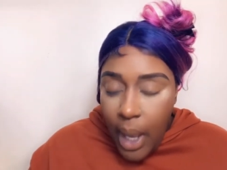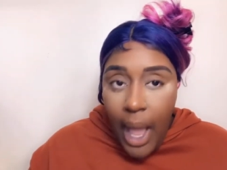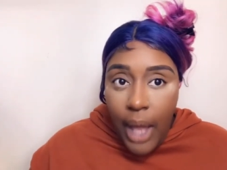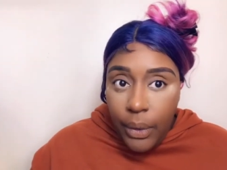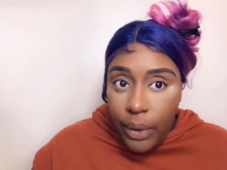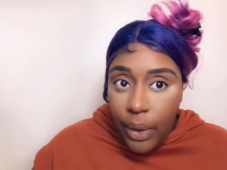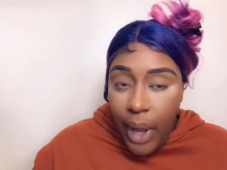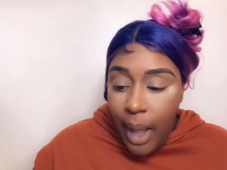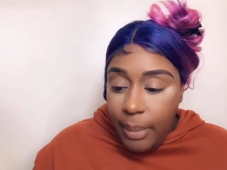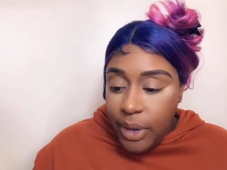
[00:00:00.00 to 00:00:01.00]
I don't know
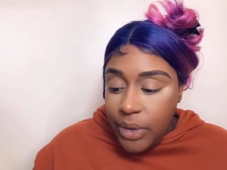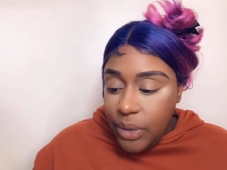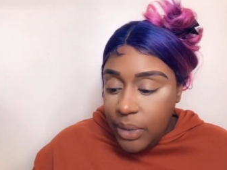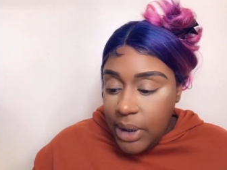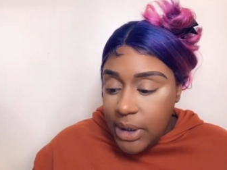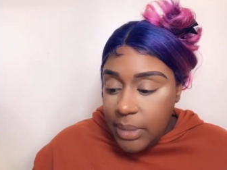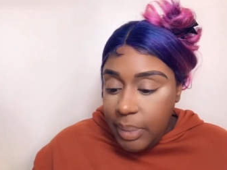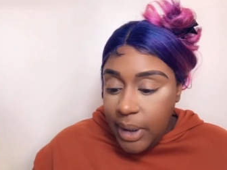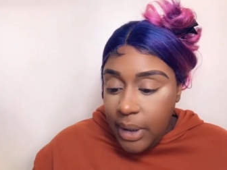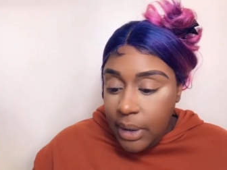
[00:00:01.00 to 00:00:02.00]
how I'm going to do this,
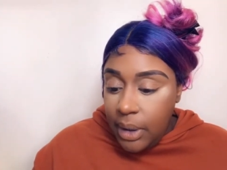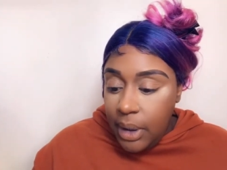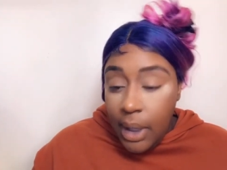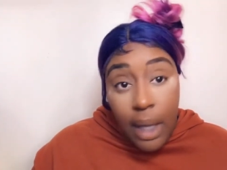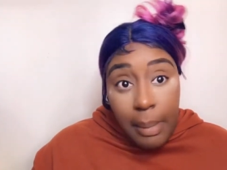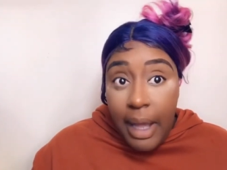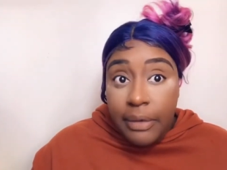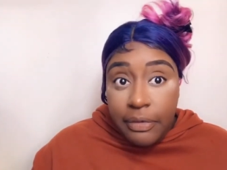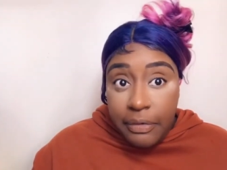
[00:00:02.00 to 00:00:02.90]
but I'm going to have to